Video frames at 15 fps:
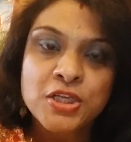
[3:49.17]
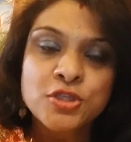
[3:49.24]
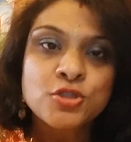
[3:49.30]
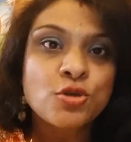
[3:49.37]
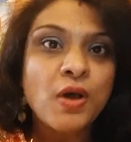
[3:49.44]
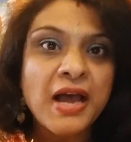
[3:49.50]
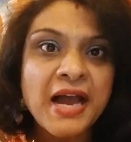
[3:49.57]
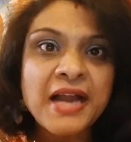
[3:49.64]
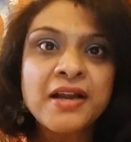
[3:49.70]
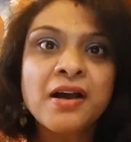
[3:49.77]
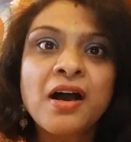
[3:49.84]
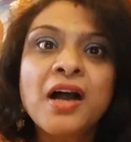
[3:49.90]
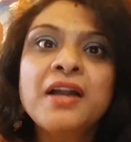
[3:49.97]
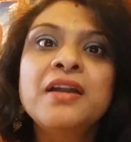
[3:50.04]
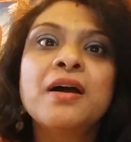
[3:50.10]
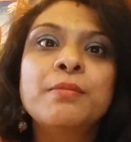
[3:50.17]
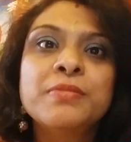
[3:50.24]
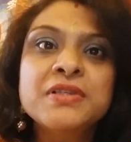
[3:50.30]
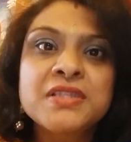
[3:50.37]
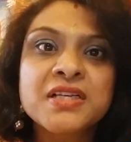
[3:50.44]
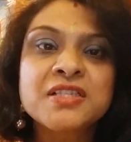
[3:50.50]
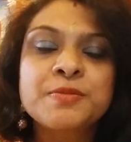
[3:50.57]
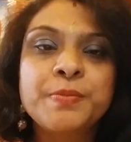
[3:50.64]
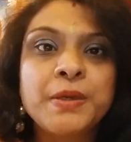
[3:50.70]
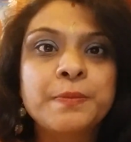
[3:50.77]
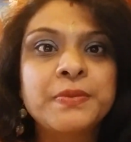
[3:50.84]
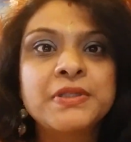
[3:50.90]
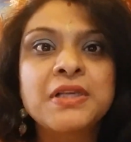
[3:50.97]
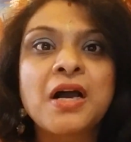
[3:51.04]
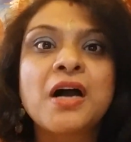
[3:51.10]
So at heart, number six
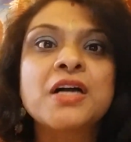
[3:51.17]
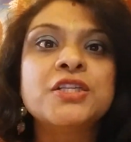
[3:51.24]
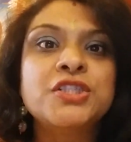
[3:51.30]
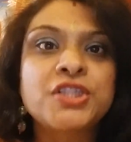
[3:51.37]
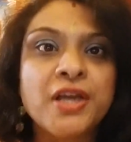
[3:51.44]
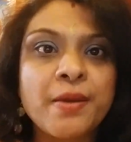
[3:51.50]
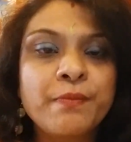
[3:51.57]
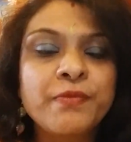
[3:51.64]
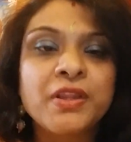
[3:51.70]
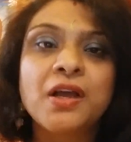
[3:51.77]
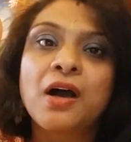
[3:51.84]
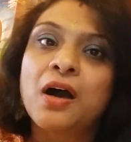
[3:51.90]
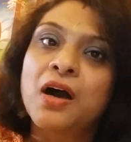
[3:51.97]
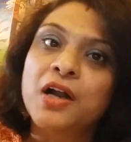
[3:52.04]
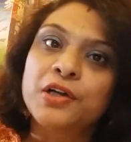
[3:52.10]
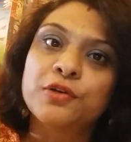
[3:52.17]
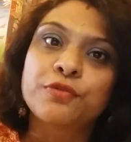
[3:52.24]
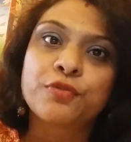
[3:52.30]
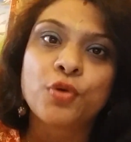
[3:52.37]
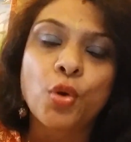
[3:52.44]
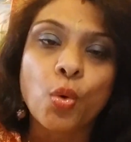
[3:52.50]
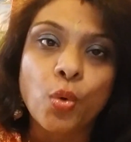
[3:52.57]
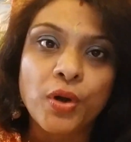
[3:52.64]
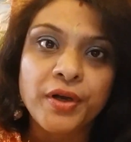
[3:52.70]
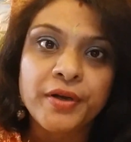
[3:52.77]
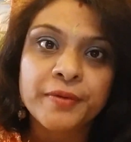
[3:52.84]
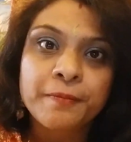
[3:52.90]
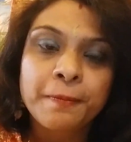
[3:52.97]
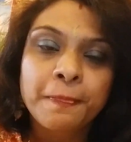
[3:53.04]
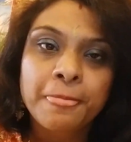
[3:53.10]
people are gem with a heart of gold.